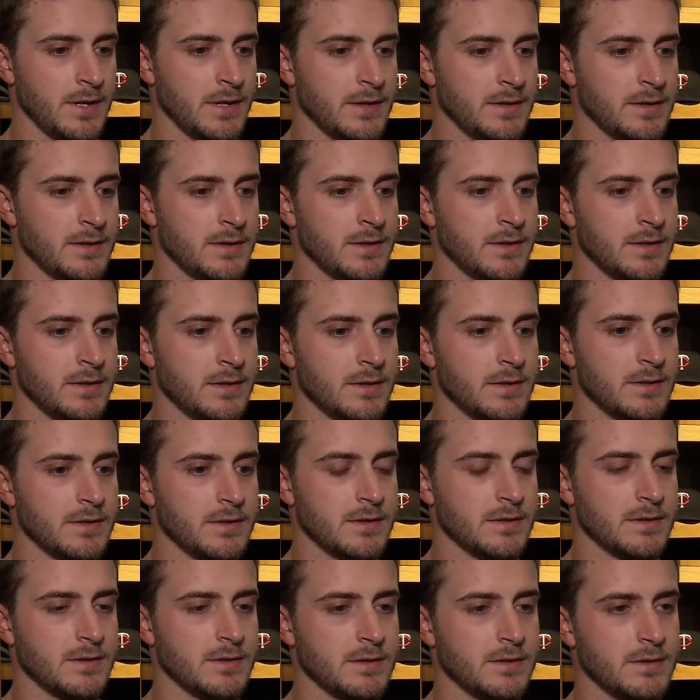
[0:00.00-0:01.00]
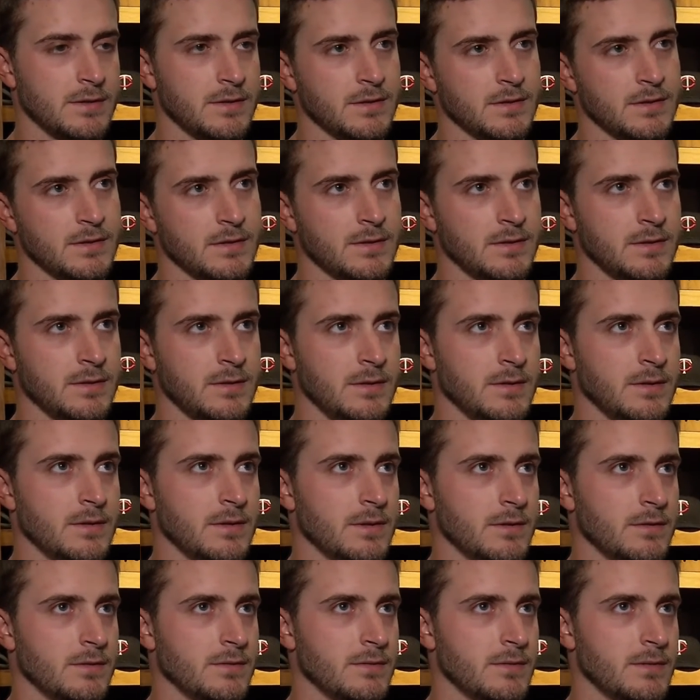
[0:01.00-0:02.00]
I think, you
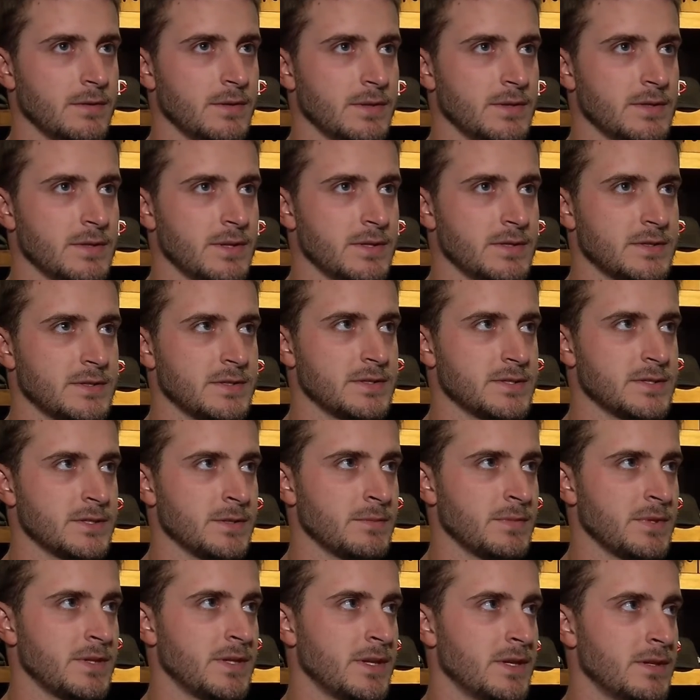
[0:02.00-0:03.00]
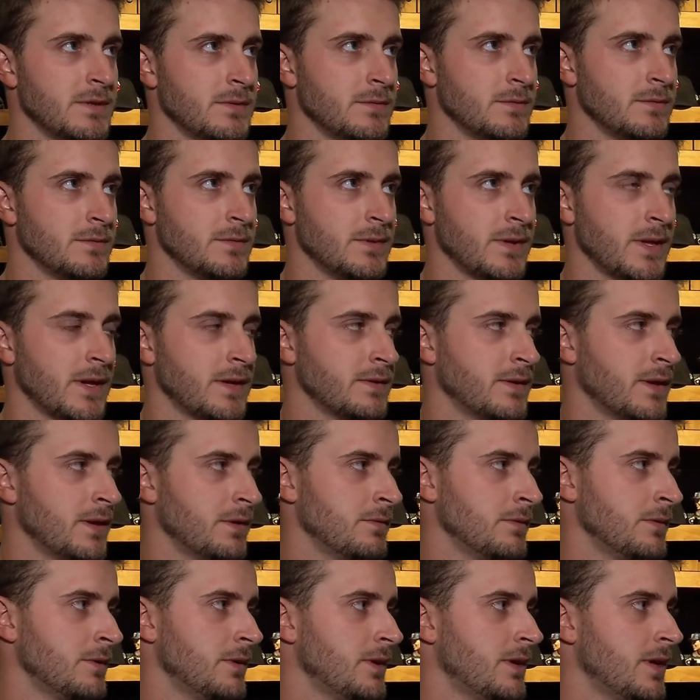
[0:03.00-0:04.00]
know, that's just something that, that,
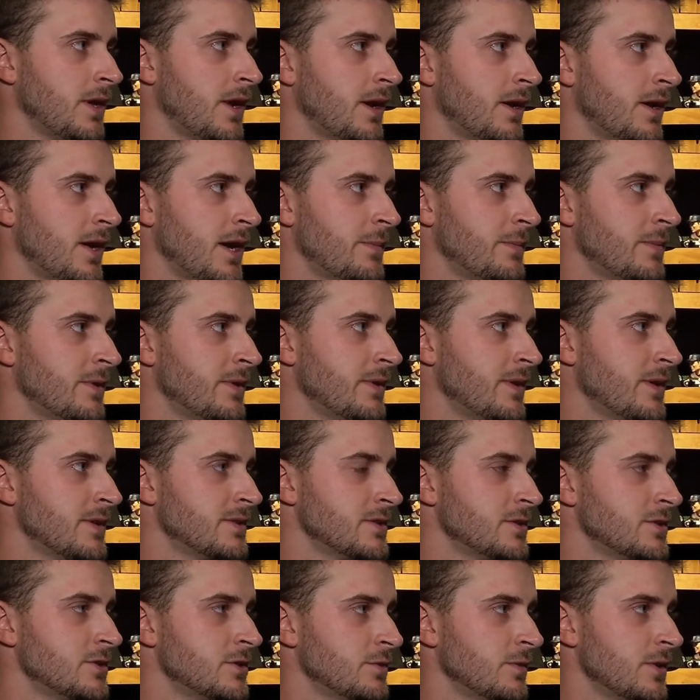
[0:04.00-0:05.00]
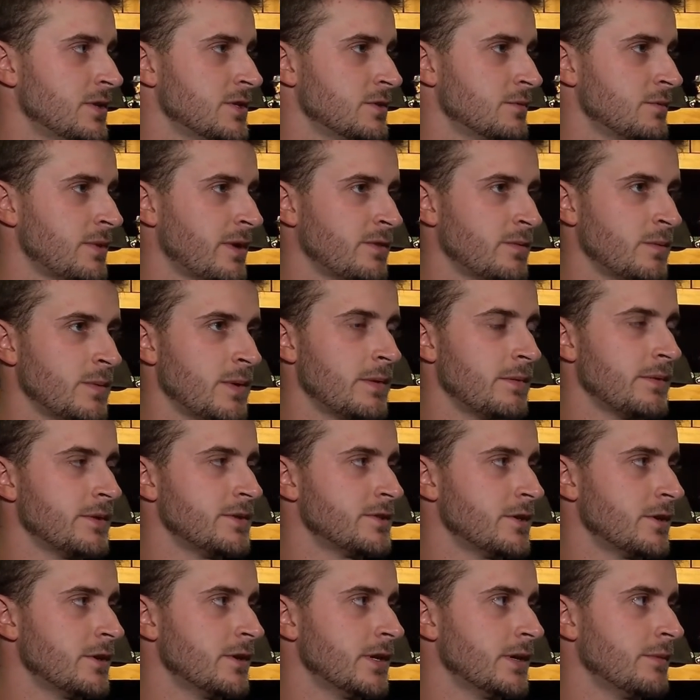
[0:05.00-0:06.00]
that really can't happen in that situation. We have to be able
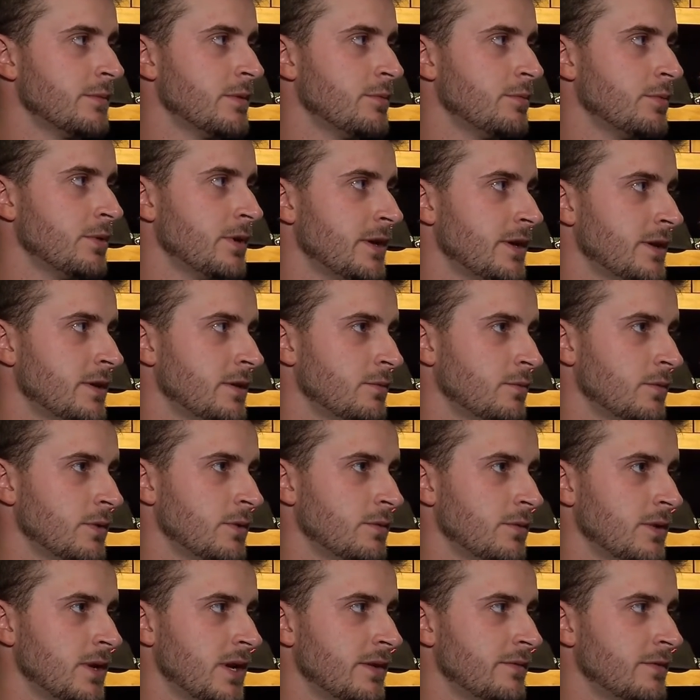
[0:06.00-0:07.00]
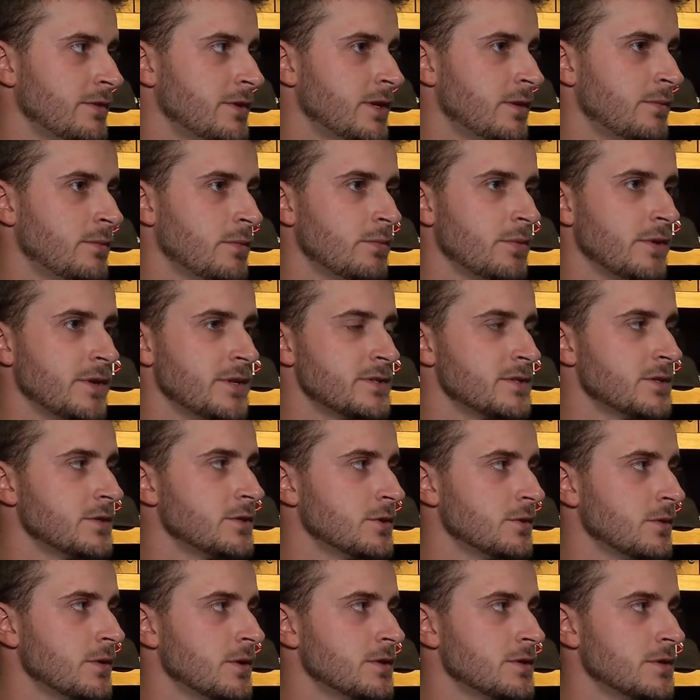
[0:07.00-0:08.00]
to turn double play when we have a double play
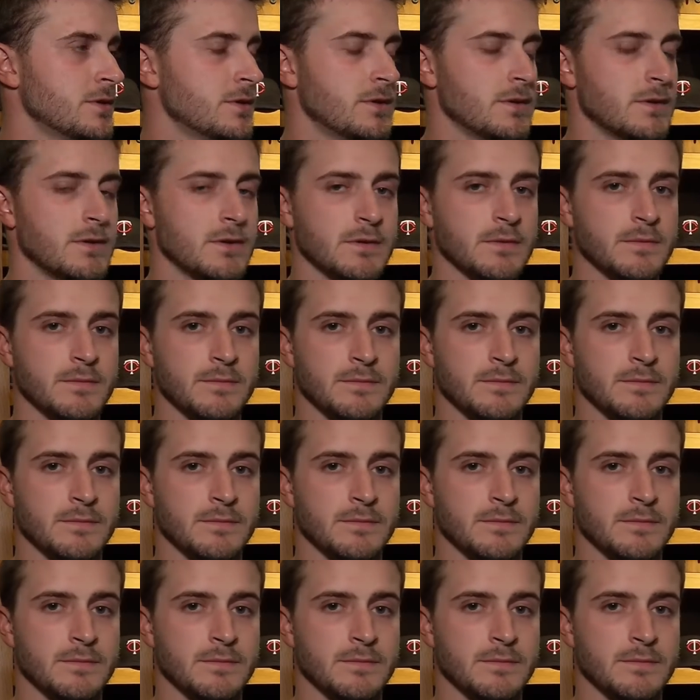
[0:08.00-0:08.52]
situation